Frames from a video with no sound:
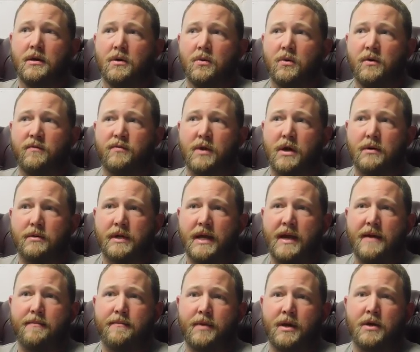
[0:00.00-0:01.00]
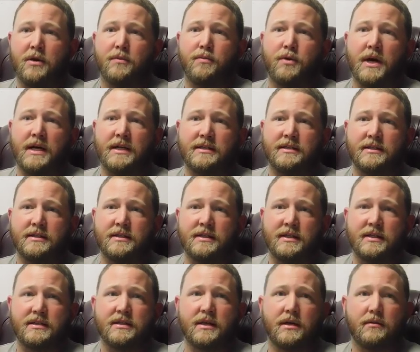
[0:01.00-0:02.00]
we probably had better practices
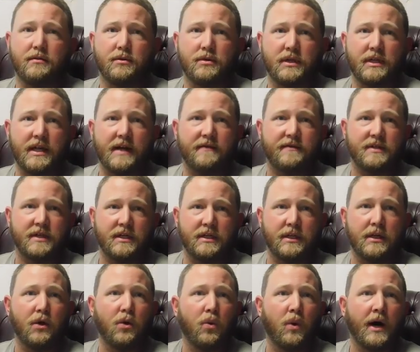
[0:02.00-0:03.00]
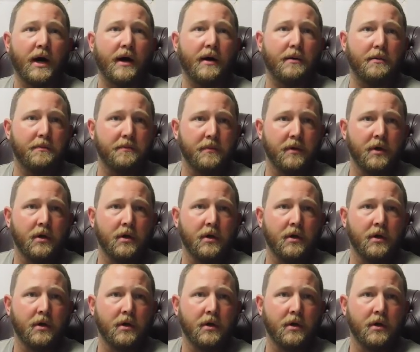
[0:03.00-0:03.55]
this summer than I've seen in a while.